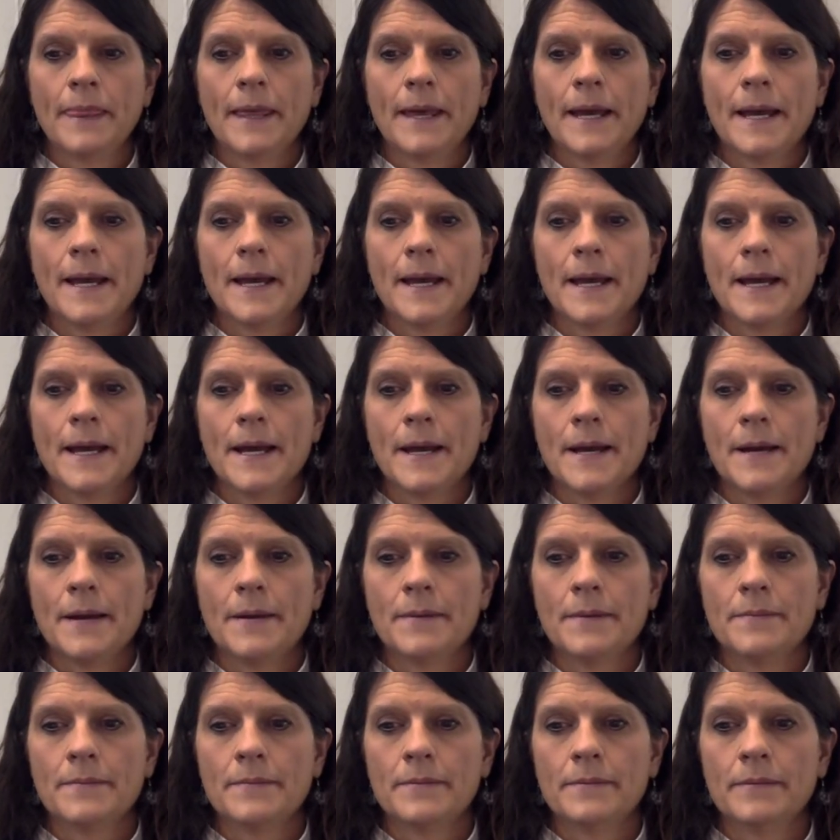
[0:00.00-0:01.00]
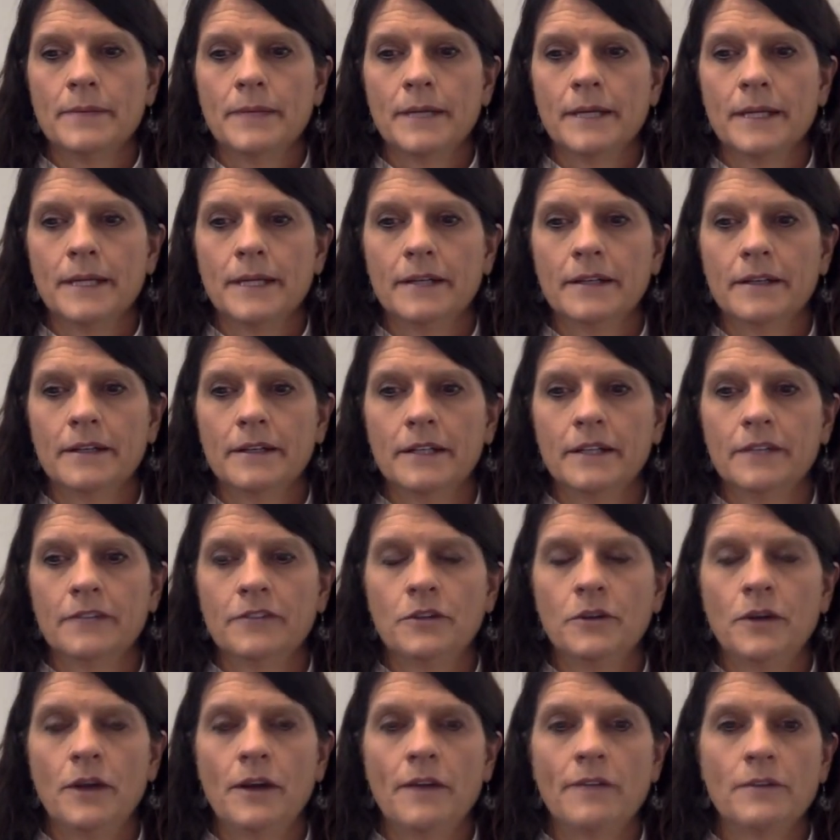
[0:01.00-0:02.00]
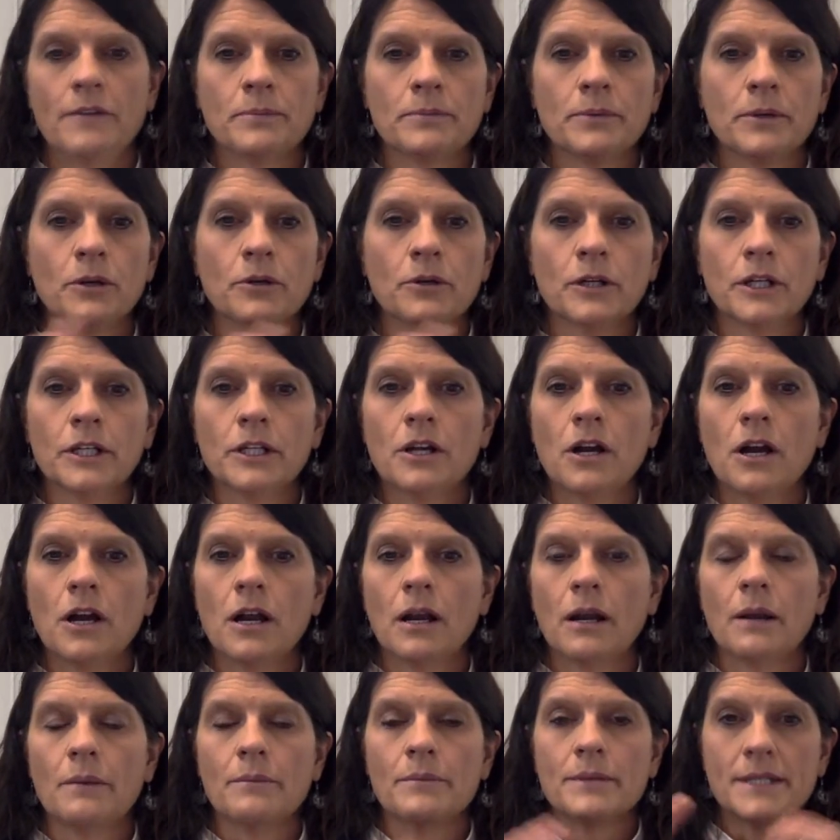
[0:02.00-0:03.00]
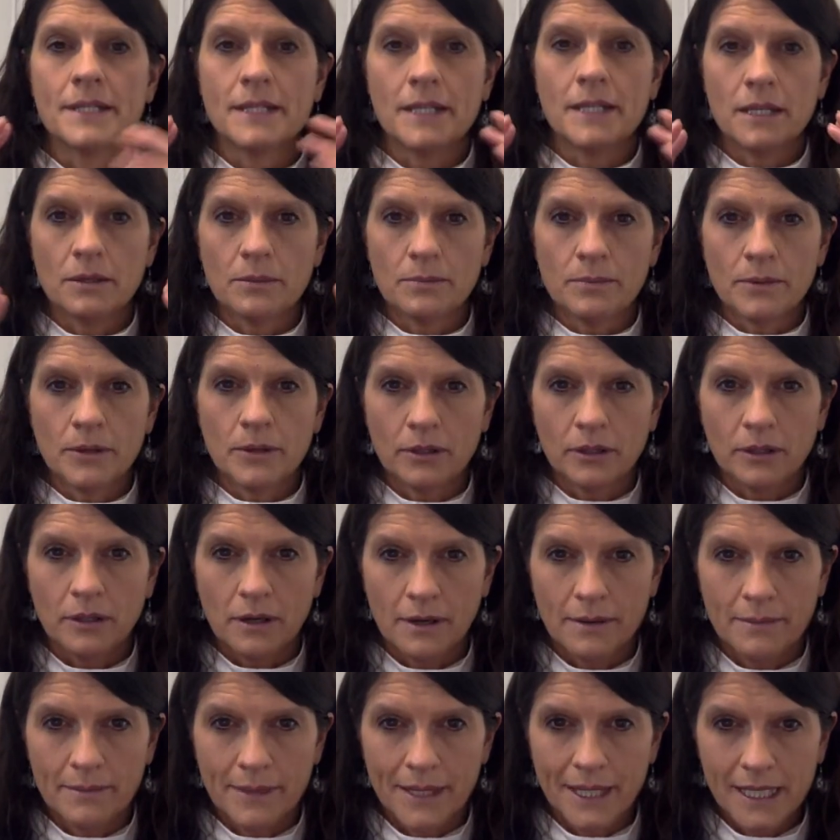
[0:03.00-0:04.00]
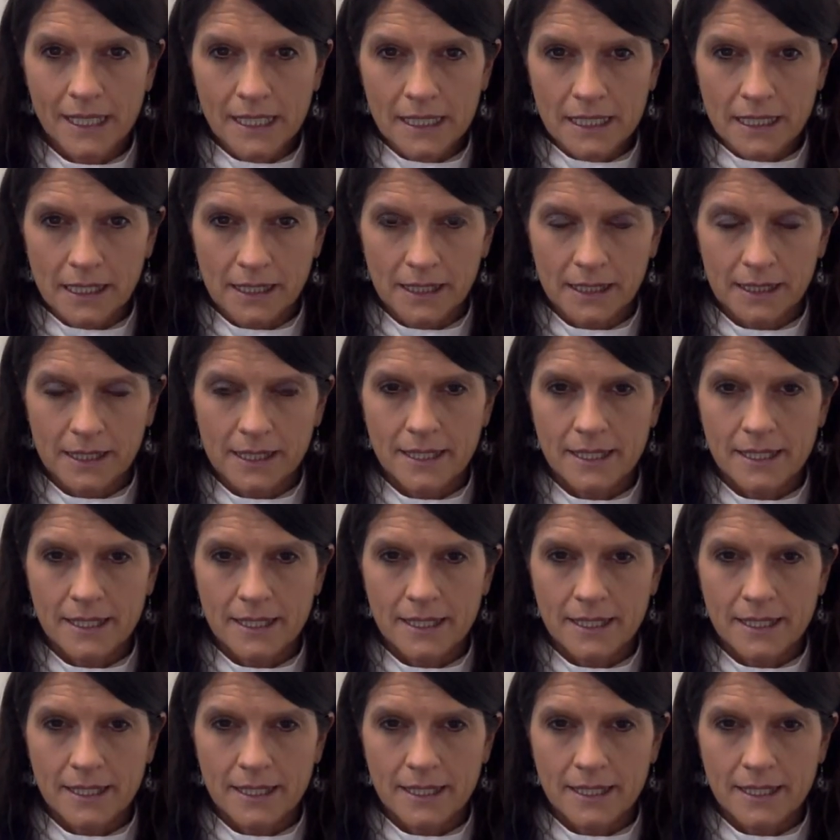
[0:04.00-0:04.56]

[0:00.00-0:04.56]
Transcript: Um, if you have a broken arm, see your broken arm healed,